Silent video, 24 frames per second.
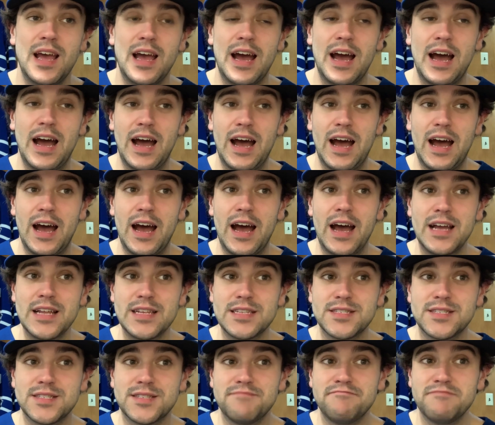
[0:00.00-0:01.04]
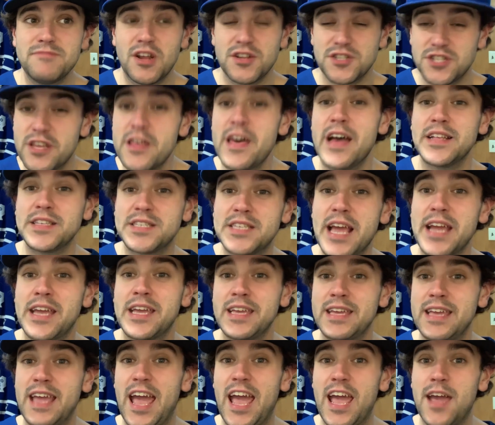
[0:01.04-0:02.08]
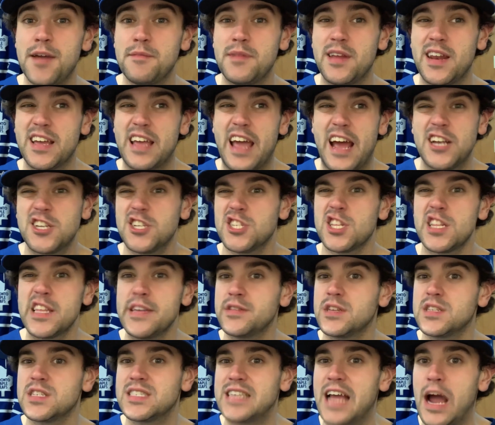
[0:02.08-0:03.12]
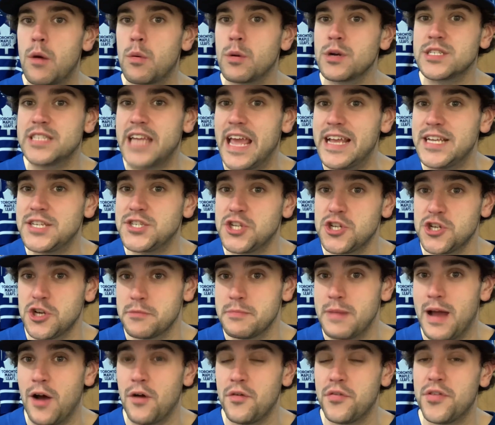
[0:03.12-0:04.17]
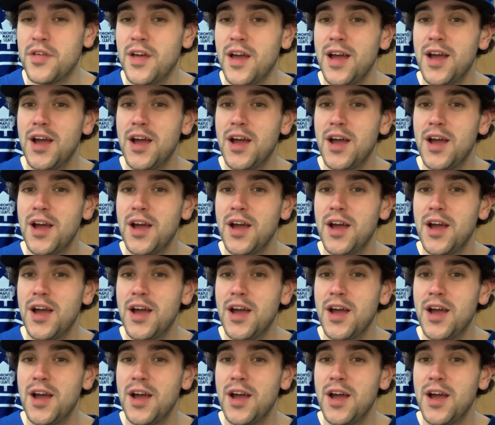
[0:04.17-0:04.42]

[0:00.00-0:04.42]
to that second game, and it kind of just leaves a sour taste in your mouth